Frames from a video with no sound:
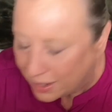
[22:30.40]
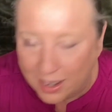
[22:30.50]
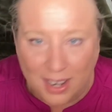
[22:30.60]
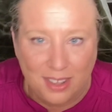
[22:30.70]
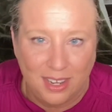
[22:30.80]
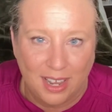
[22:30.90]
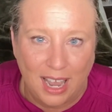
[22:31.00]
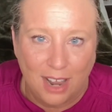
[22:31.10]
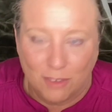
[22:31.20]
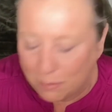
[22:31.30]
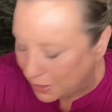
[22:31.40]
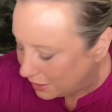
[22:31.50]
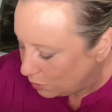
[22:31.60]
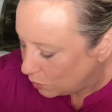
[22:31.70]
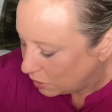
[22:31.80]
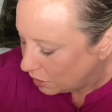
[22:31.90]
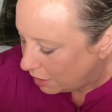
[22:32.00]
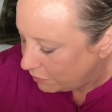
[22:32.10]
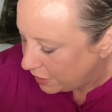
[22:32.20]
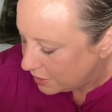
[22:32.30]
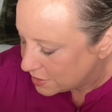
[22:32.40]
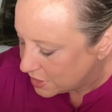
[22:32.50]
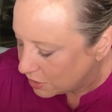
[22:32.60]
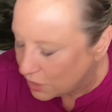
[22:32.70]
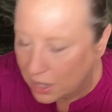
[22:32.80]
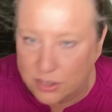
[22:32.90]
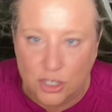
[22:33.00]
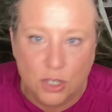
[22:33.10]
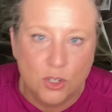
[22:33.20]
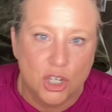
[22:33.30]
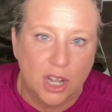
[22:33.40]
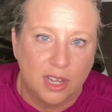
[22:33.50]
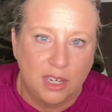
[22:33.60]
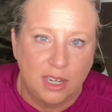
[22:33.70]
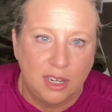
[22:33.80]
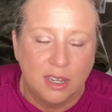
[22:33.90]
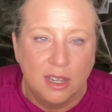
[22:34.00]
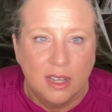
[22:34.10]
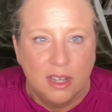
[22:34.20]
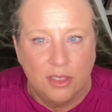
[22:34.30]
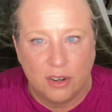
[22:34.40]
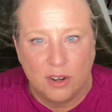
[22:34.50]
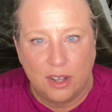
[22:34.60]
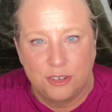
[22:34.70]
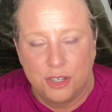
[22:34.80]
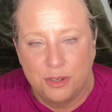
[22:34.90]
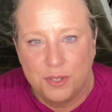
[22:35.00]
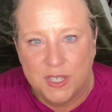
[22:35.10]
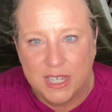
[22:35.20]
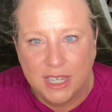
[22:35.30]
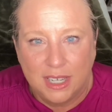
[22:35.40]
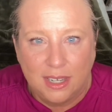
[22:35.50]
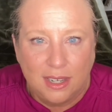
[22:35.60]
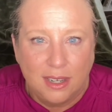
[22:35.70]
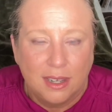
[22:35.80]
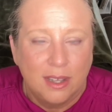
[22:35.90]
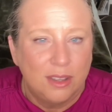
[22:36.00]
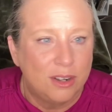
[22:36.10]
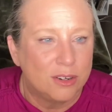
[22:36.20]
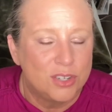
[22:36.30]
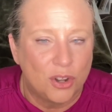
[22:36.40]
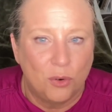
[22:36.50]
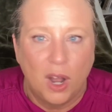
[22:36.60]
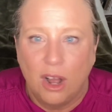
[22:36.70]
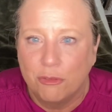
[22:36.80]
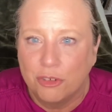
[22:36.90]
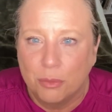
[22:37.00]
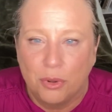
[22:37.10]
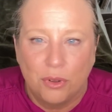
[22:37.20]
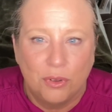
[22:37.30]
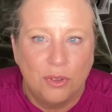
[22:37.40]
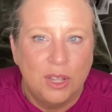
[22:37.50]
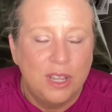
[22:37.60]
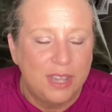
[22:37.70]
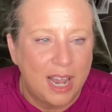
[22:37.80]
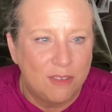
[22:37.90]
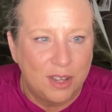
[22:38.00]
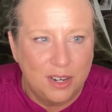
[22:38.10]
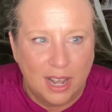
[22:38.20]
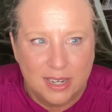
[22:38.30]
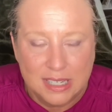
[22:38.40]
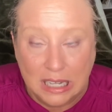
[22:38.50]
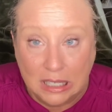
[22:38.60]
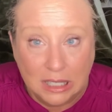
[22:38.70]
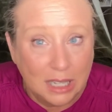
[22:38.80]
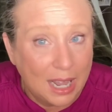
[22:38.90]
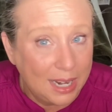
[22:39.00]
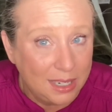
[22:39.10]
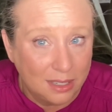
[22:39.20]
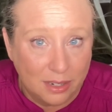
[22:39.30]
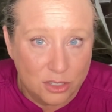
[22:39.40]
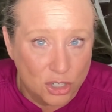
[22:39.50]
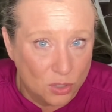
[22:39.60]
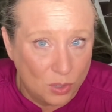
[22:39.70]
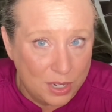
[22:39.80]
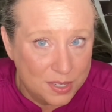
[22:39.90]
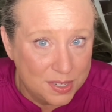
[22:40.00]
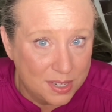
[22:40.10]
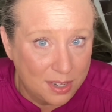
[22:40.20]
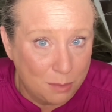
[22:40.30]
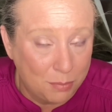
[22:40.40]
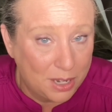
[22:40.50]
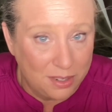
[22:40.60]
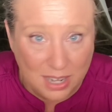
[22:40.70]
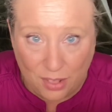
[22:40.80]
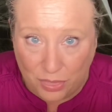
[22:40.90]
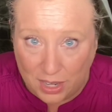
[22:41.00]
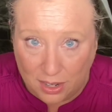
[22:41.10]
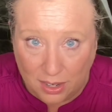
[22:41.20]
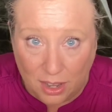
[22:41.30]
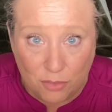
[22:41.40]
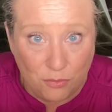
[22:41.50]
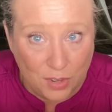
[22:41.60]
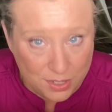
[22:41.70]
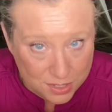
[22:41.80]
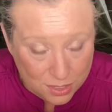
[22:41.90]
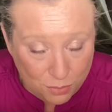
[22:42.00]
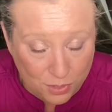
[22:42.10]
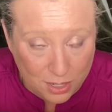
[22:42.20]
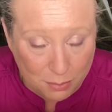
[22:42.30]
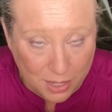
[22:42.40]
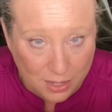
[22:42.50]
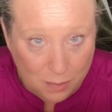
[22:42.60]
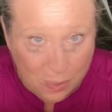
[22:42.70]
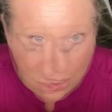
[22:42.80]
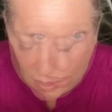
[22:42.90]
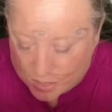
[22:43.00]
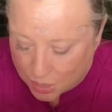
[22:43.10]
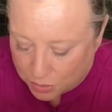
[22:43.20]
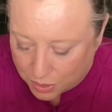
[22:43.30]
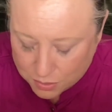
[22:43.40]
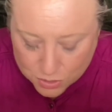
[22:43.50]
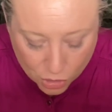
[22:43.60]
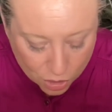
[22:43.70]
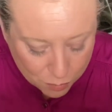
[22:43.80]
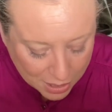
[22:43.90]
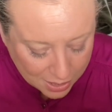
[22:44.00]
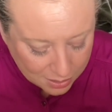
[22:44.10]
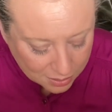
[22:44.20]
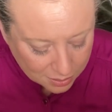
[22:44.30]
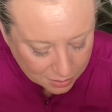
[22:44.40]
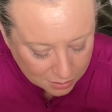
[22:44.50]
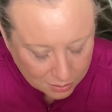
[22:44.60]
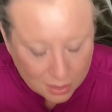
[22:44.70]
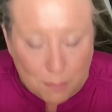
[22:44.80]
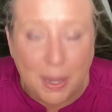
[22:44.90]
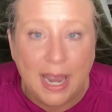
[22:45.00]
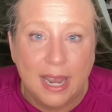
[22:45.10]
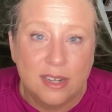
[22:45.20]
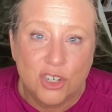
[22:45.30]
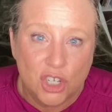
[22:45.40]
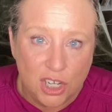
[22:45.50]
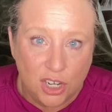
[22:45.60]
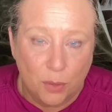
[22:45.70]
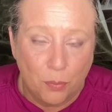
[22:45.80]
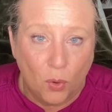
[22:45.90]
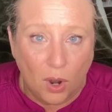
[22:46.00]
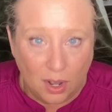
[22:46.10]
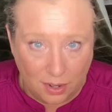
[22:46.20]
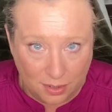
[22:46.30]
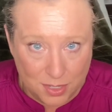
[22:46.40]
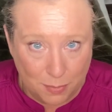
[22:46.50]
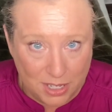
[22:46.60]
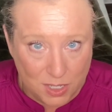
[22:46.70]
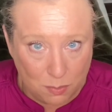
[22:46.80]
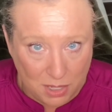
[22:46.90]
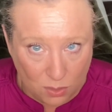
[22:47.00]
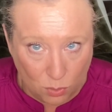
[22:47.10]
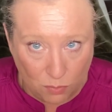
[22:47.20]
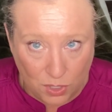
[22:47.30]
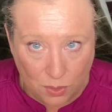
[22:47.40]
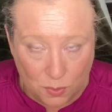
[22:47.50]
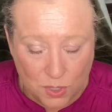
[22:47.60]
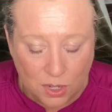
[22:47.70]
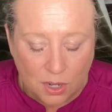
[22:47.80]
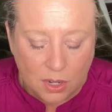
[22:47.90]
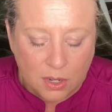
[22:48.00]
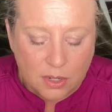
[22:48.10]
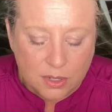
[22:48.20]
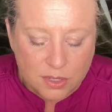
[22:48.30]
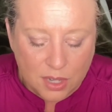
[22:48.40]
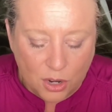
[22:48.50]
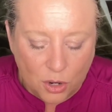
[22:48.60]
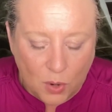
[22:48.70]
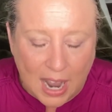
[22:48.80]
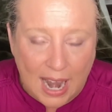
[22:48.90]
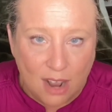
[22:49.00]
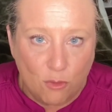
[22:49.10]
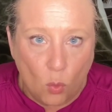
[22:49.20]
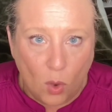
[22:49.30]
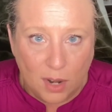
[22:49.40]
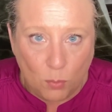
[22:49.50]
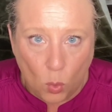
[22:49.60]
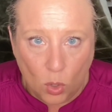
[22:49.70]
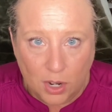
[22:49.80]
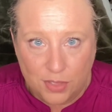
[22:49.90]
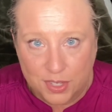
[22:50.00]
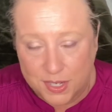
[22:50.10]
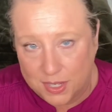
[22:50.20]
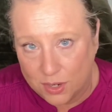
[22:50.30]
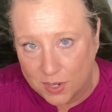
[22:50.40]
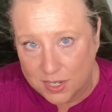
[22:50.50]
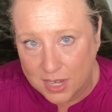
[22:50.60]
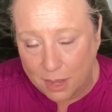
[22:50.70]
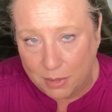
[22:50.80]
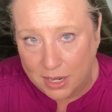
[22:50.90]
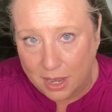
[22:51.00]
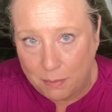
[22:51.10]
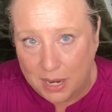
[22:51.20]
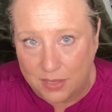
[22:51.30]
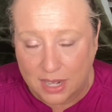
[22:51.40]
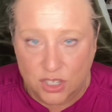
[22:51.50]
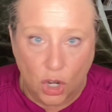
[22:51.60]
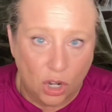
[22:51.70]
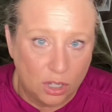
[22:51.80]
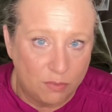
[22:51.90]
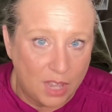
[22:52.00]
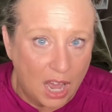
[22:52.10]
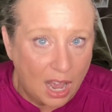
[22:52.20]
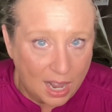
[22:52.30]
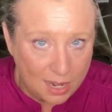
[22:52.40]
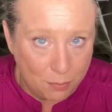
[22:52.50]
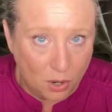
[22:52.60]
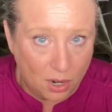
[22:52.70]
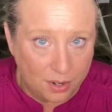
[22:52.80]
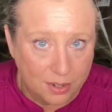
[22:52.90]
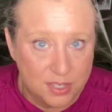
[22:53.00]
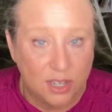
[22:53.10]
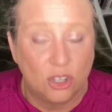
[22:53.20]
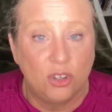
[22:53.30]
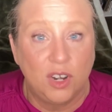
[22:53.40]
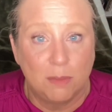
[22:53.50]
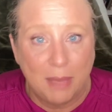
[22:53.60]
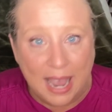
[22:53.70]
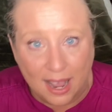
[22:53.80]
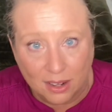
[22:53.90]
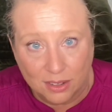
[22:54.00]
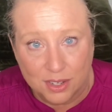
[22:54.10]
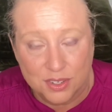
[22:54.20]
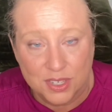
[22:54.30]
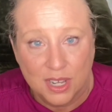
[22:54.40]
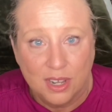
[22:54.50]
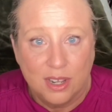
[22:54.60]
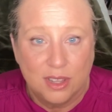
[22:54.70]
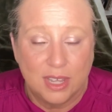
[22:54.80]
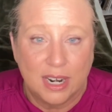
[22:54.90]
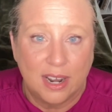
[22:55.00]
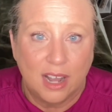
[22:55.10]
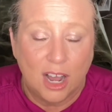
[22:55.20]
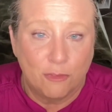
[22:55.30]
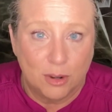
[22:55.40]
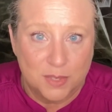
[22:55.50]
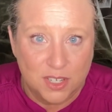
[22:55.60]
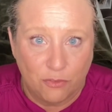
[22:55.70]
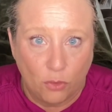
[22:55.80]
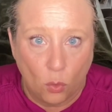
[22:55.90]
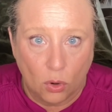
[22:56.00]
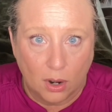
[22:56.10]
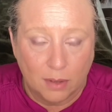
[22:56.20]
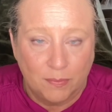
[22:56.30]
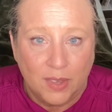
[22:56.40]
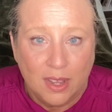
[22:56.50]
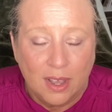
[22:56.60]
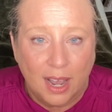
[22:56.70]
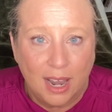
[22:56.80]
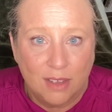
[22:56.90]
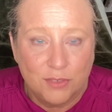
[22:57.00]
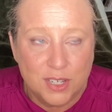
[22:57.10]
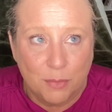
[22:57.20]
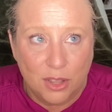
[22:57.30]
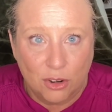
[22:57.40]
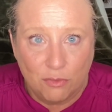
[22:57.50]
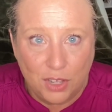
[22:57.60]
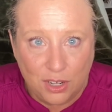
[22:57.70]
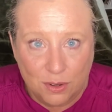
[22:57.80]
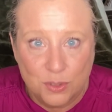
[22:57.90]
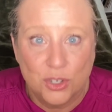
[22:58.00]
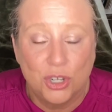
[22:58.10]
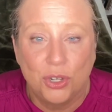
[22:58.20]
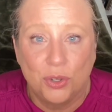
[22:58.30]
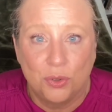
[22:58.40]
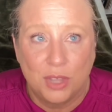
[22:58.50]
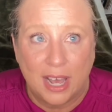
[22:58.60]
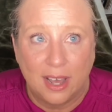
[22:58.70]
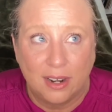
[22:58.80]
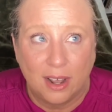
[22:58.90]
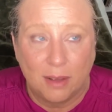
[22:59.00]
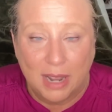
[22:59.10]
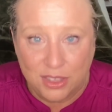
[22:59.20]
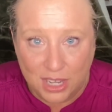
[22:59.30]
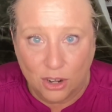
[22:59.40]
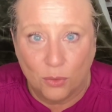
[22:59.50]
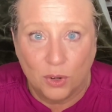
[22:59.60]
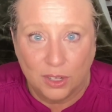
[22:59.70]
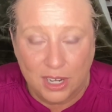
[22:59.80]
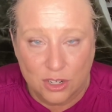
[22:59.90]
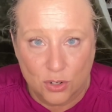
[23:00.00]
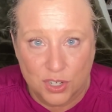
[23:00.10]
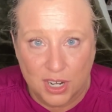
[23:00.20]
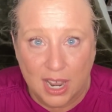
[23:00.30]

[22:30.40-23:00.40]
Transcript: I think everybody will love these. They're not too shiny. They're not too sticky. They're so comfortable. They have a nice, light, luxurious scent, but nothing offensive in my opinion. So those are my lip and cheek products, my speed reviews. So I have one more in this series coming up, and that's all of the eye products, including palettes that I got from Sephora. I have some other videos too that I think are really interesting.